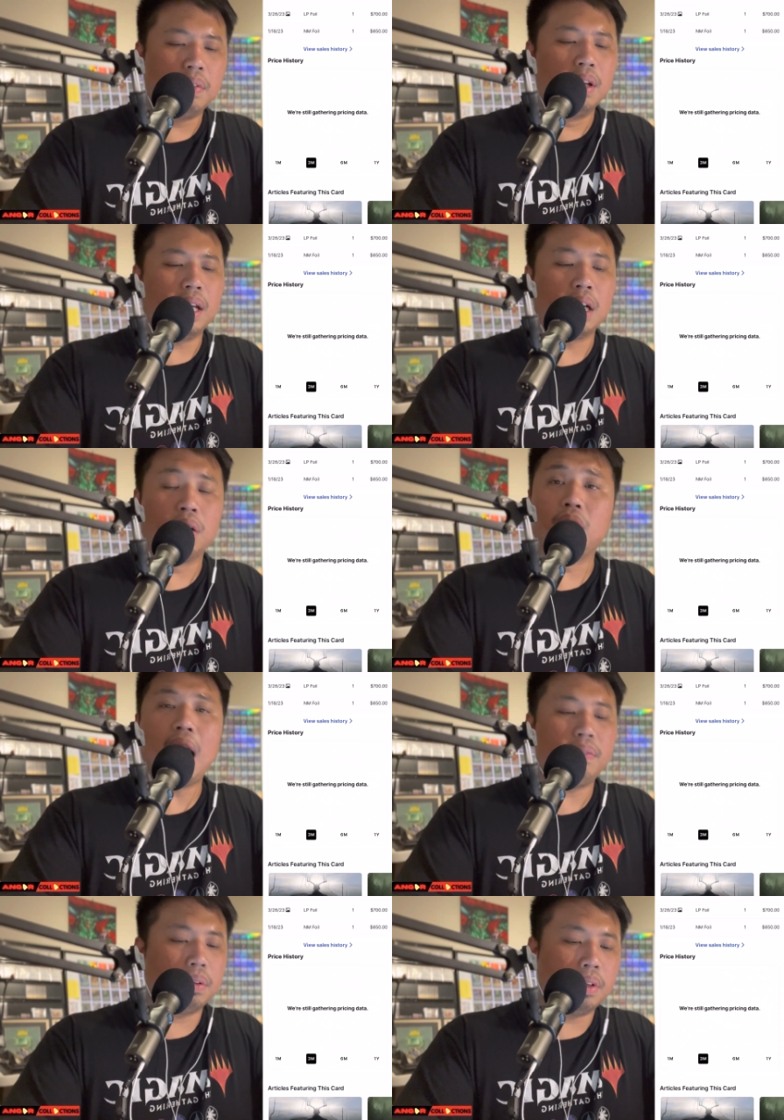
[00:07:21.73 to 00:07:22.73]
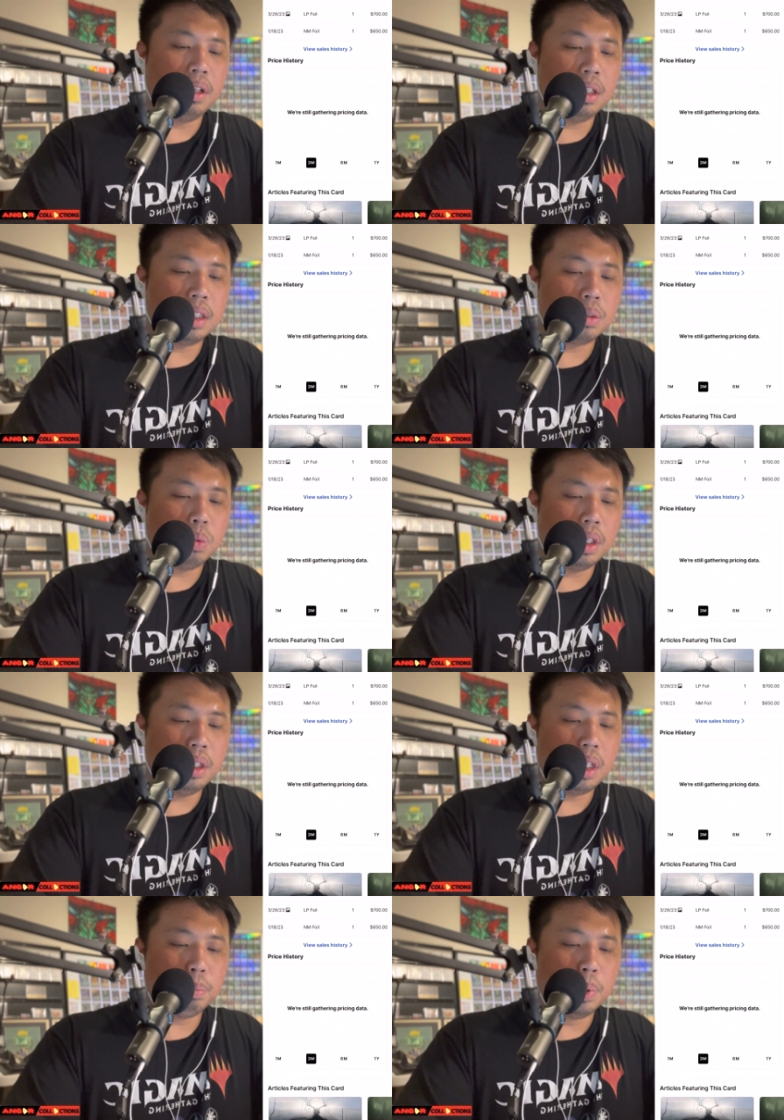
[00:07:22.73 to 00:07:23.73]
even like a graph over here. Look at this. One
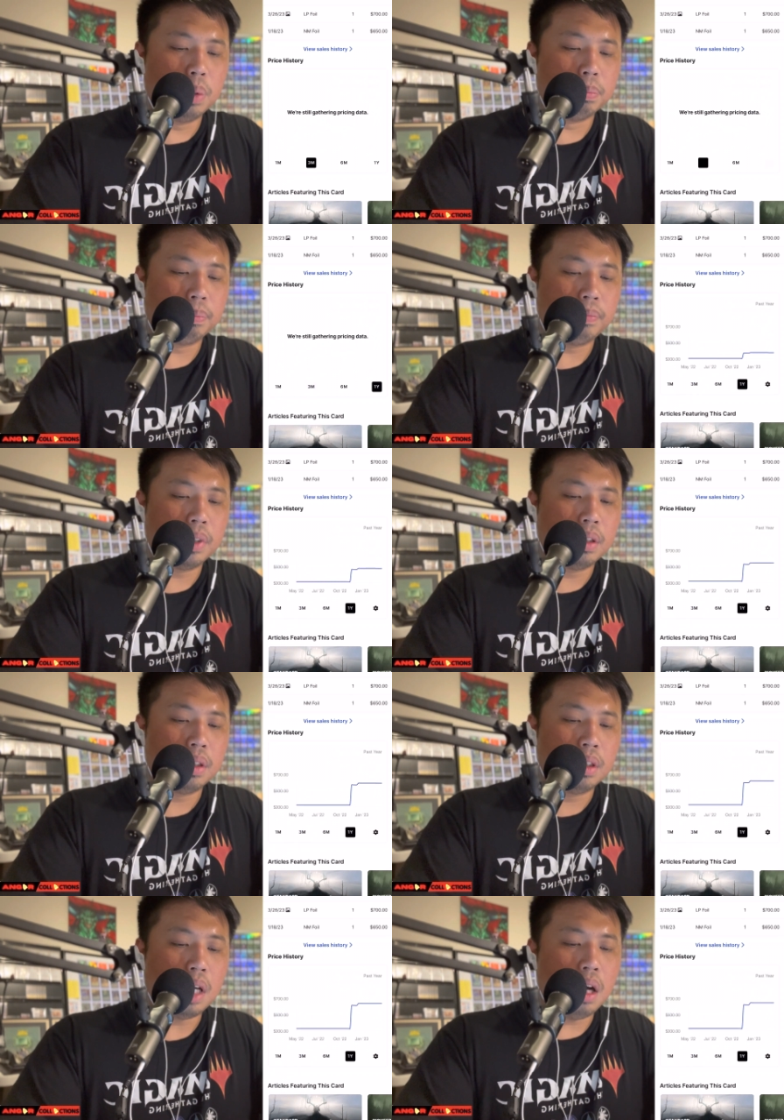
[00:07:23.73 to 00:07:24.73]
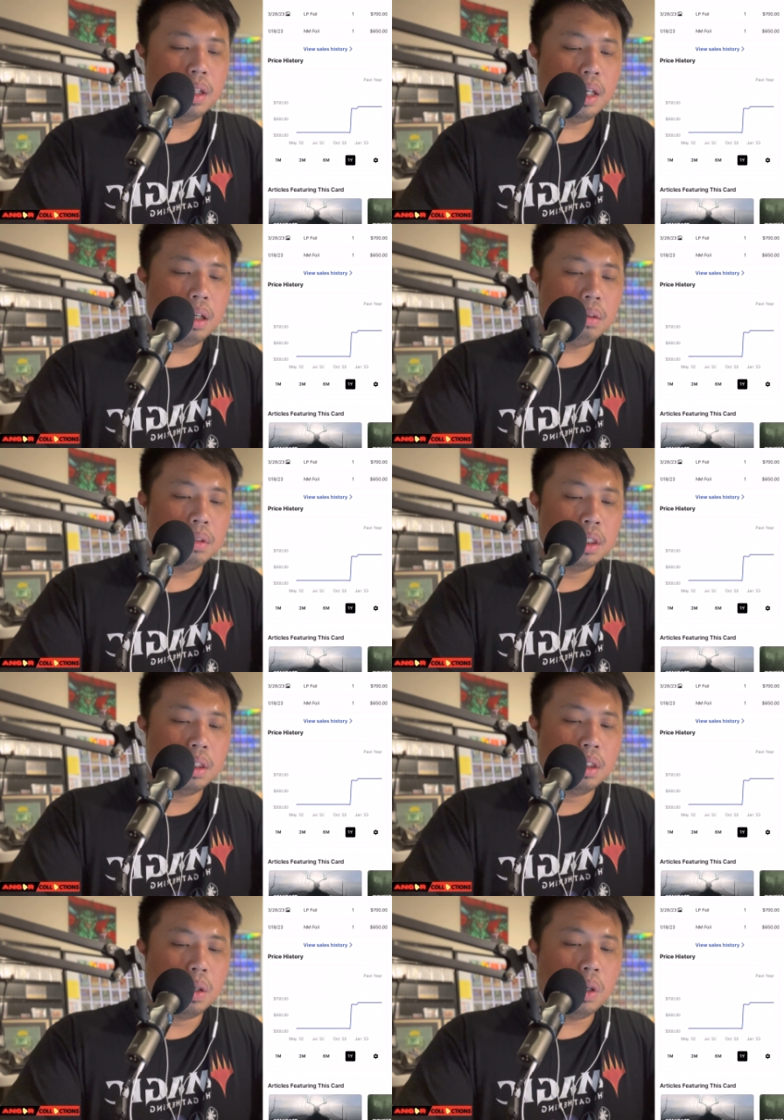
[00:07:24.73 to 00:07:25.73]
year, boom. Oh, there you go.
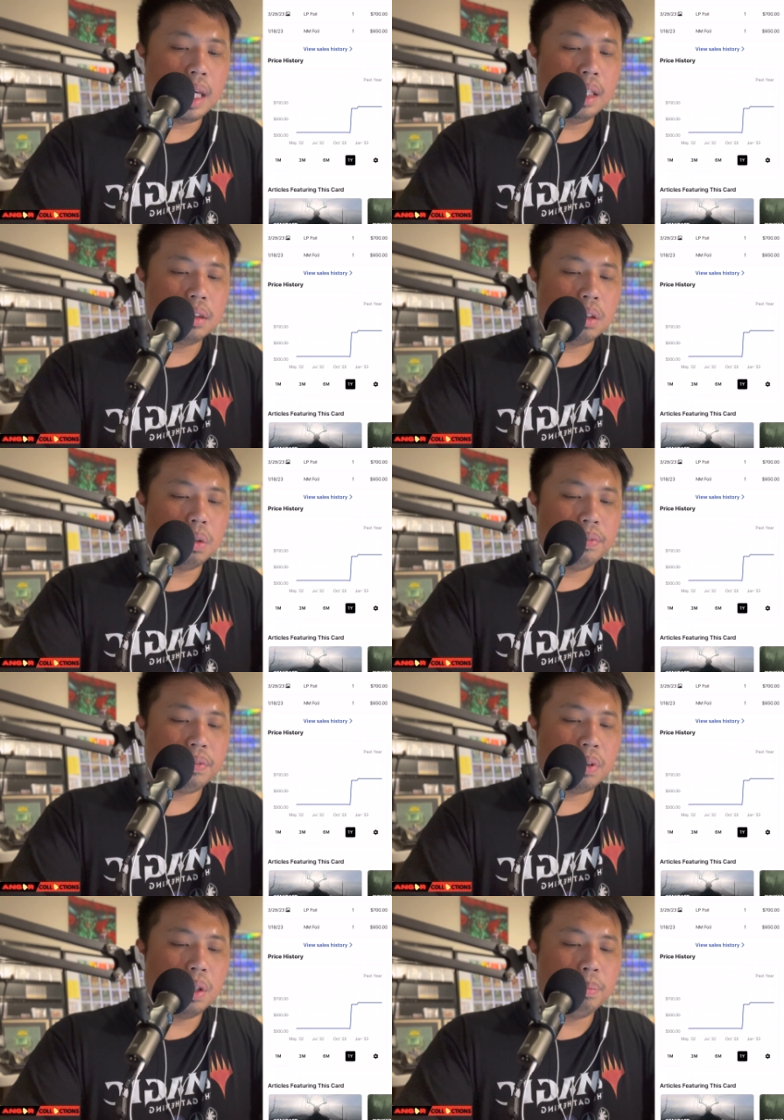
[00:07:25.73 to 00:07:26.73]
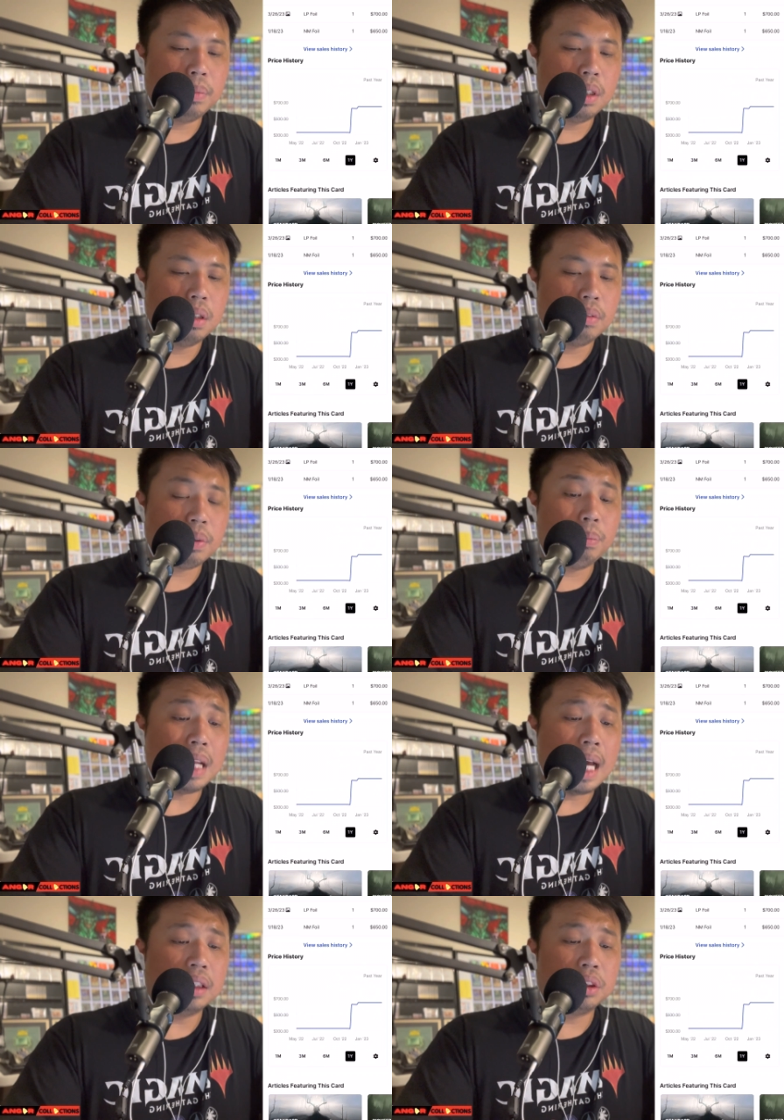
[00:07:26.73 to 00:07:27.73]
Okay, so from from
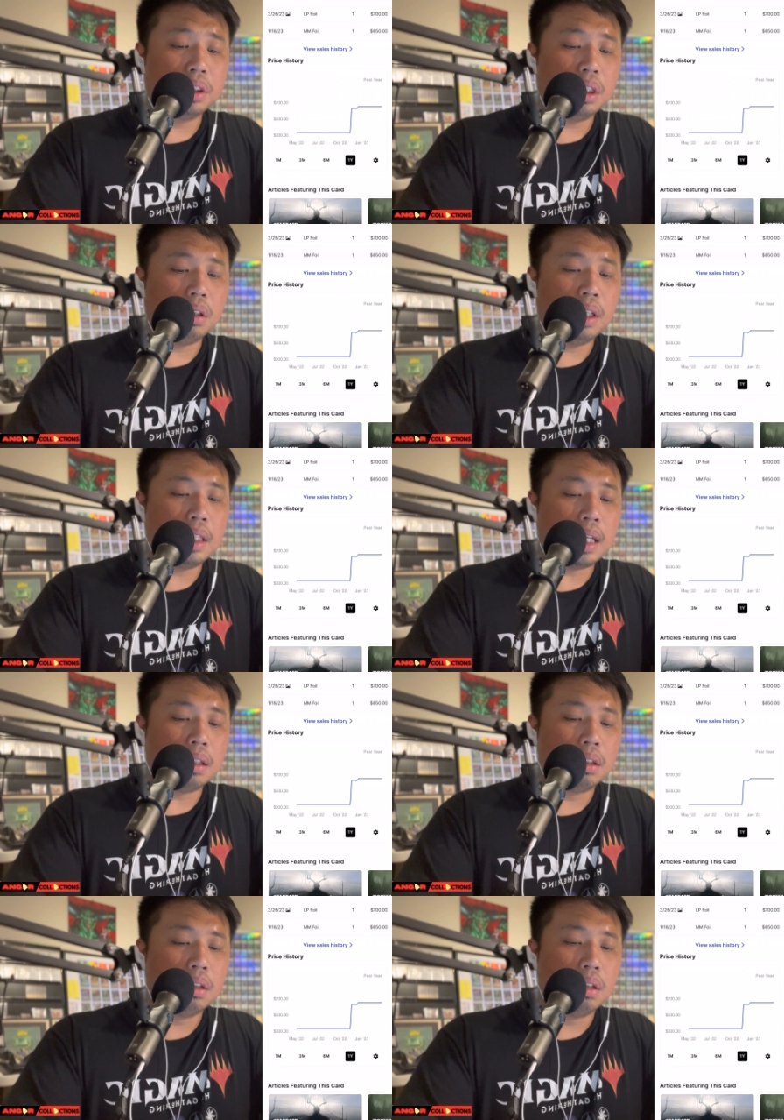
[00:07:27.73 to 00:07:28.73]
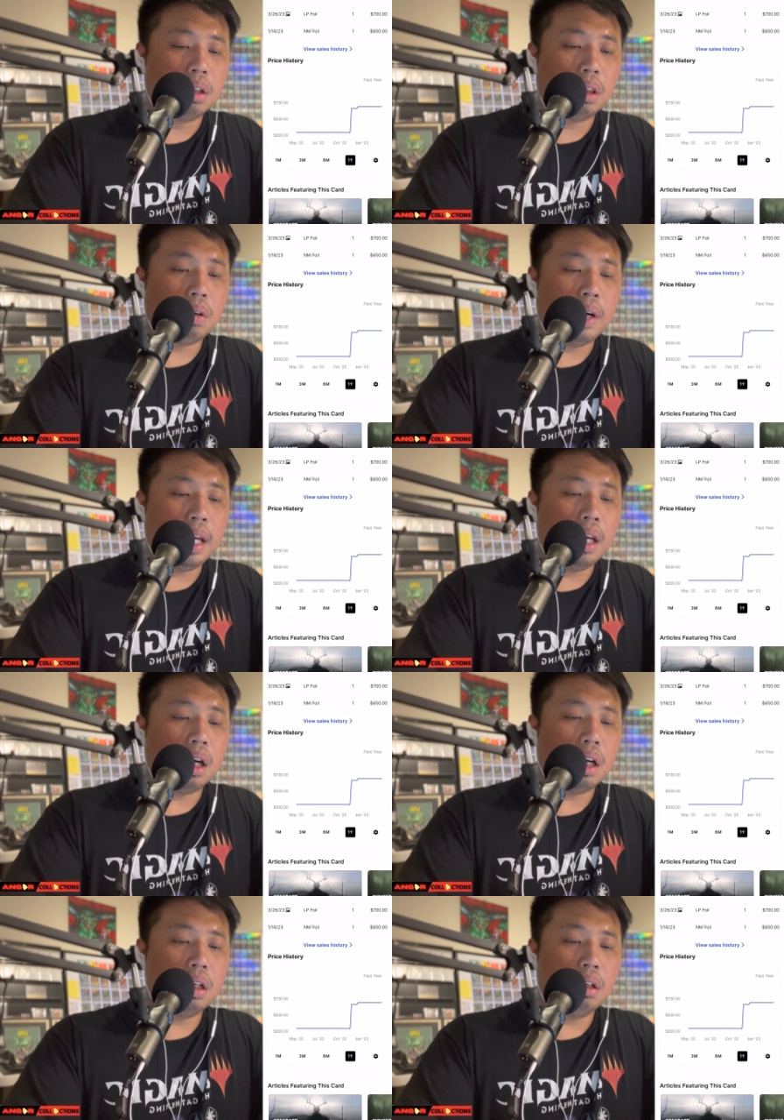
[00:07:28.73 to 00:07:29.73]
last year. Look at that.
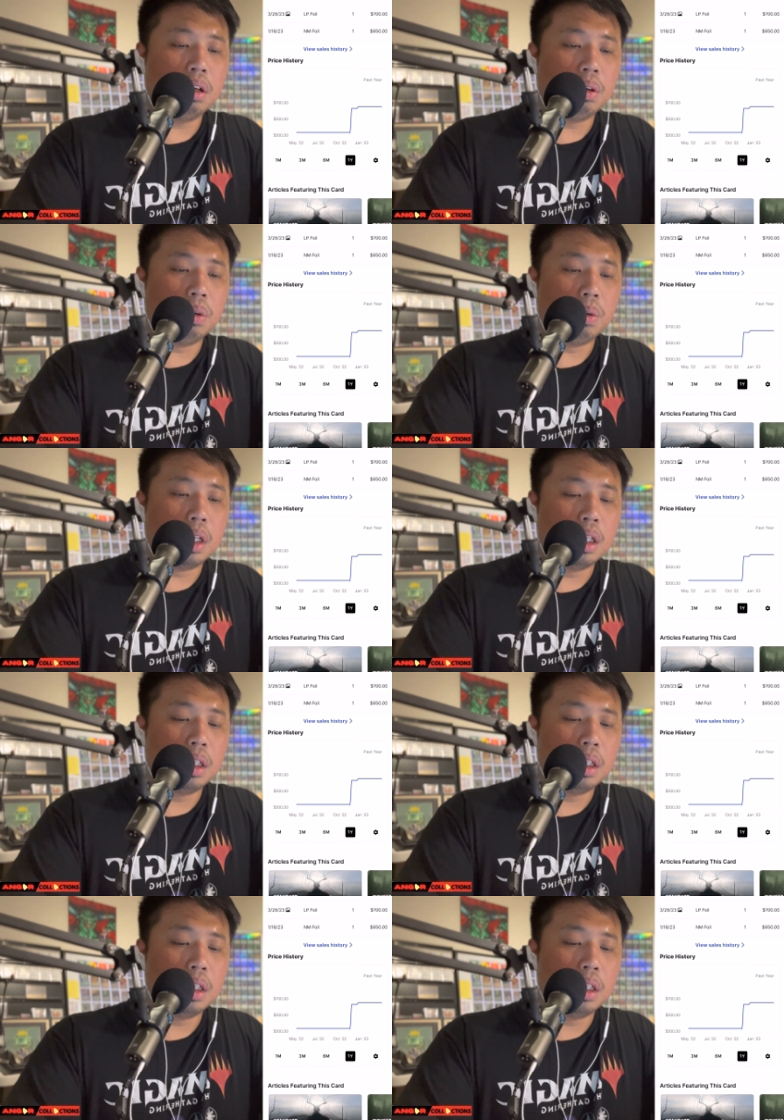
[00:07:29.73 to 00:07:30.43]
300.